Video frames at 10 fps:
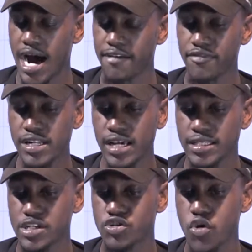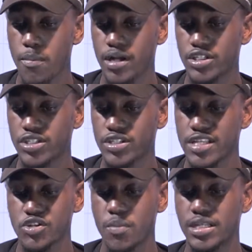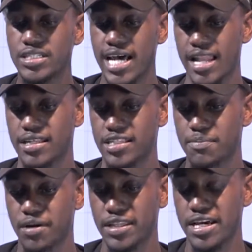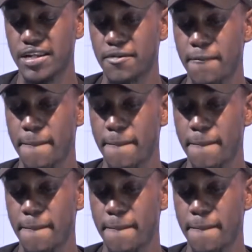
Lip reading: feel like there's so much talent, but then